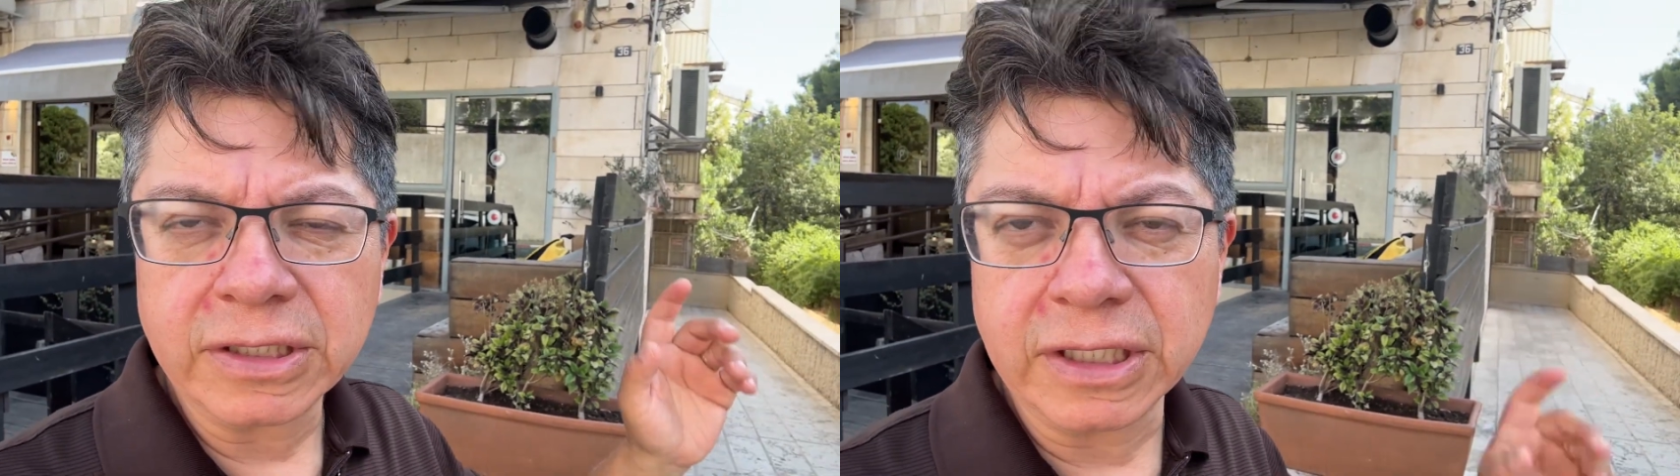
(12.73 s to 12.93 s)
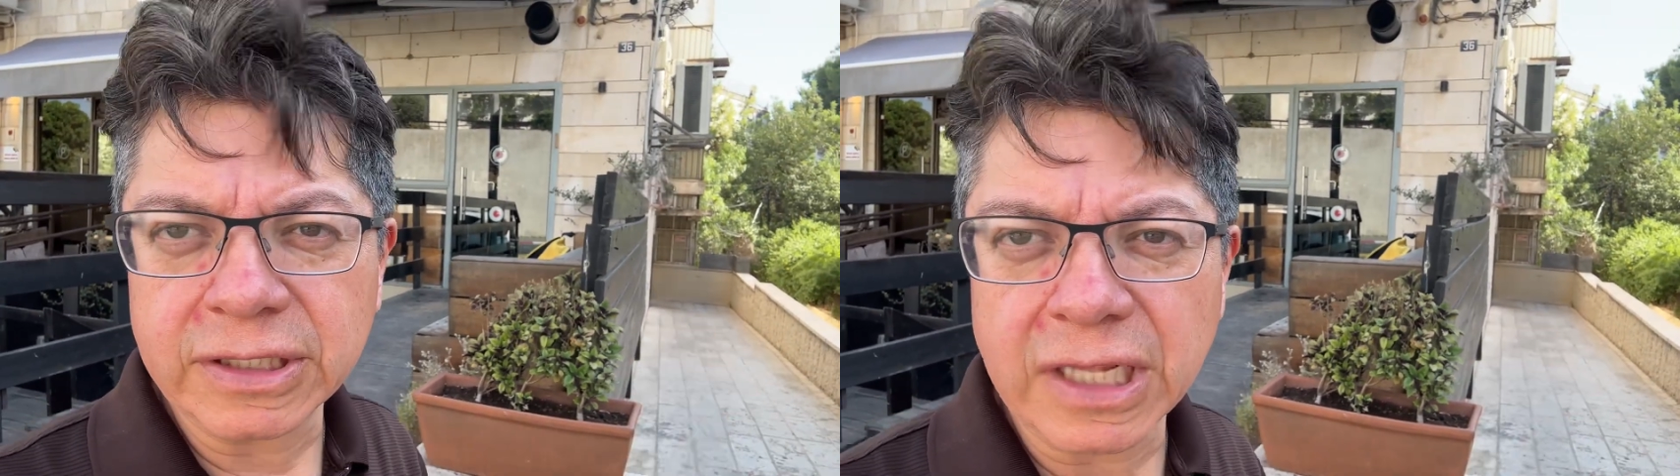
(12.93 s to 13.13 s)

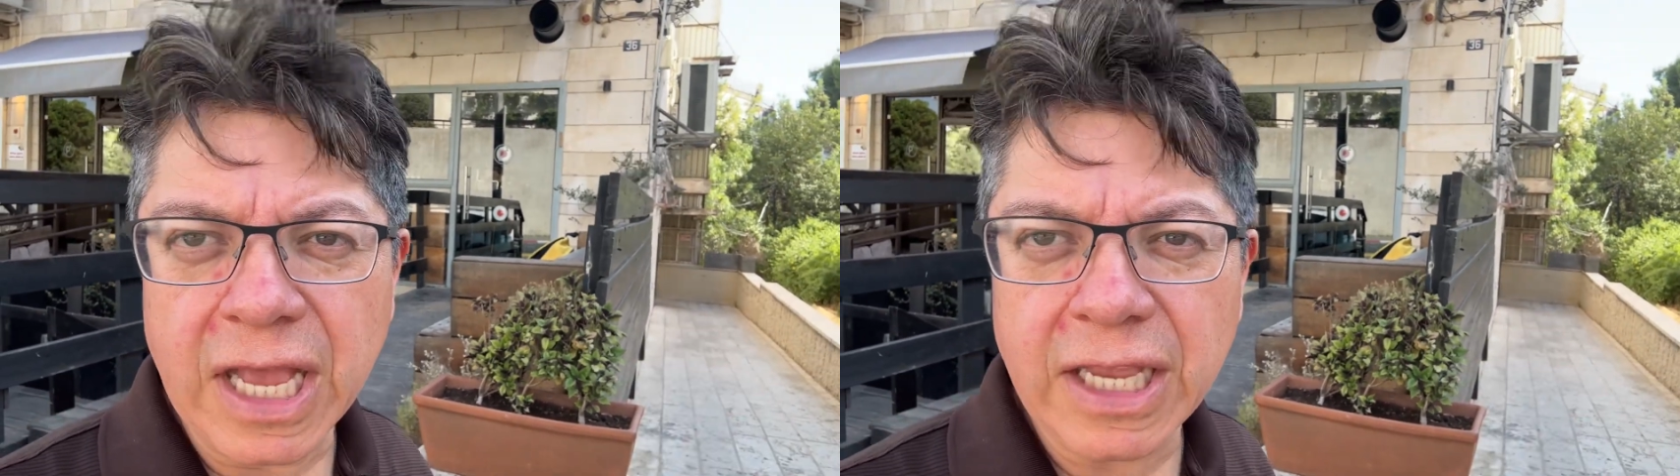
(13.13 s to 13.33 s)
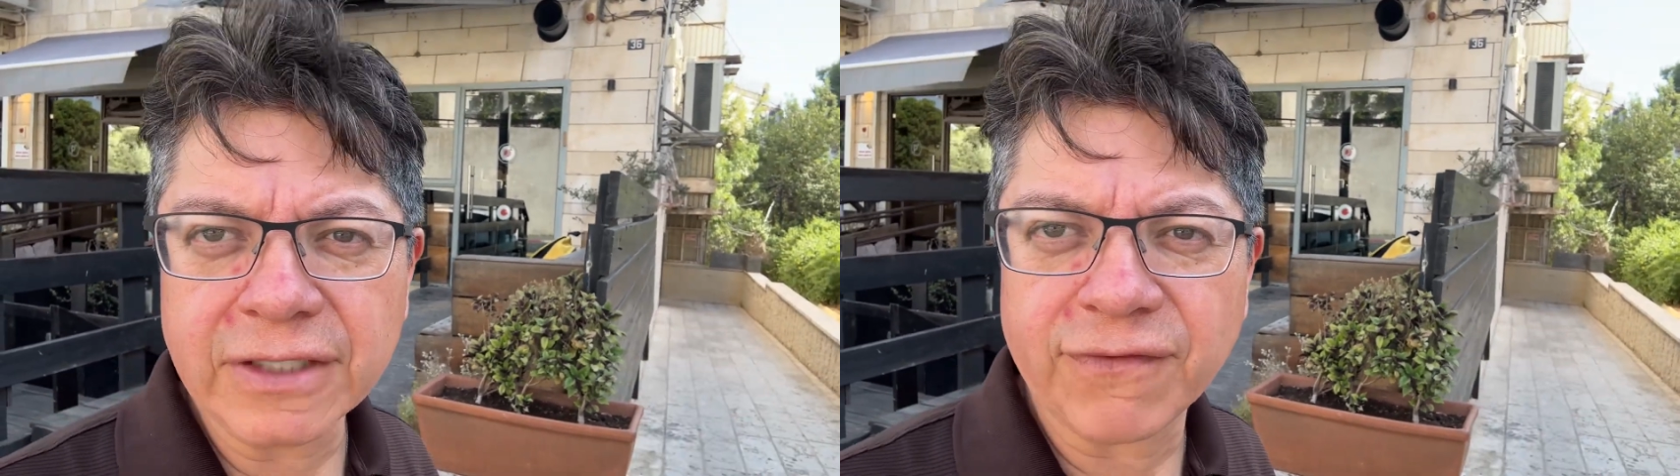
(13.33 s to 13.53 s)
since
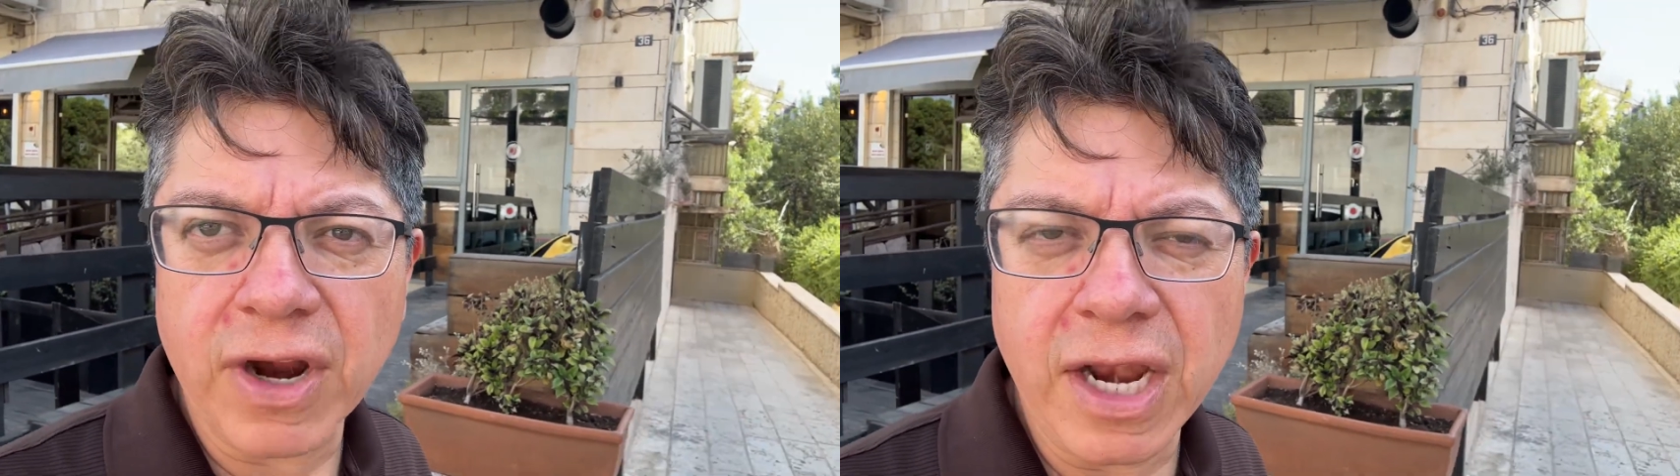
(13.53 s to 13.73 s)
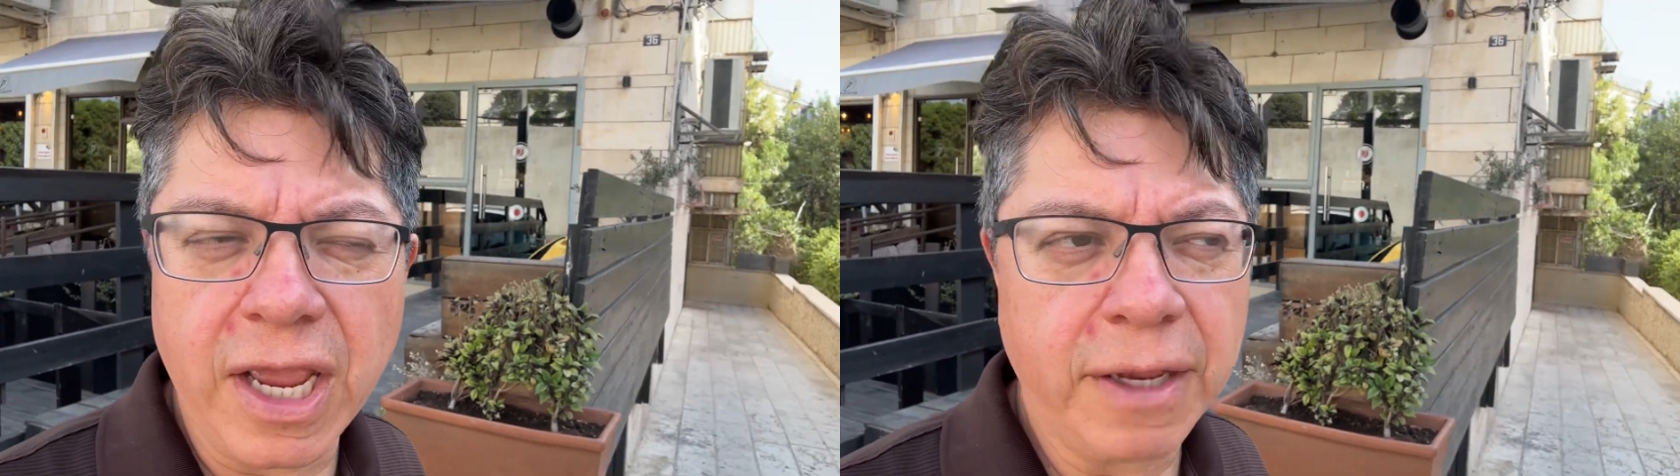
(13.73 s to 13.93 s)
last
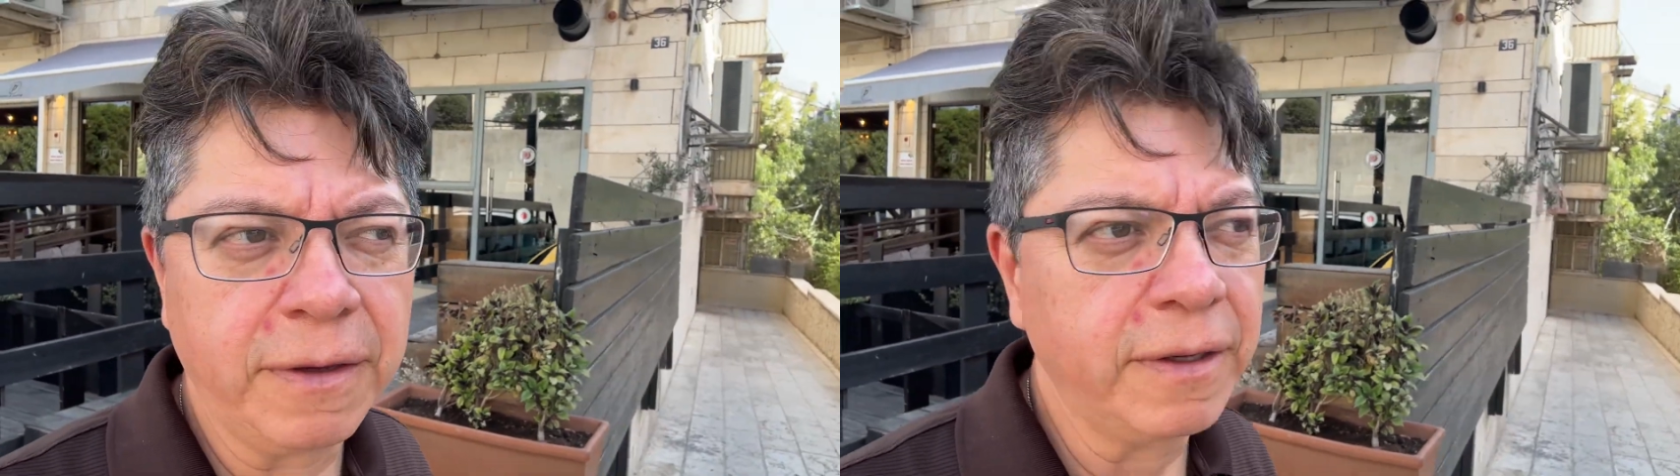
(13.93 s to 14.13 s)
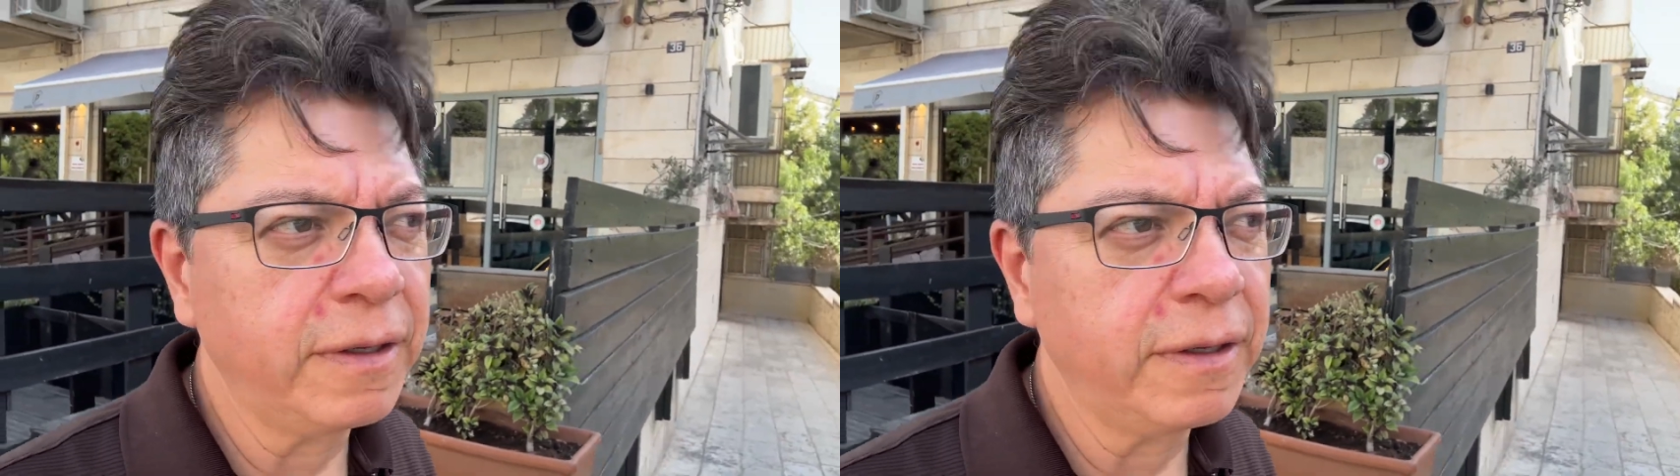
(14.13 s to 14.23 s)
Friday.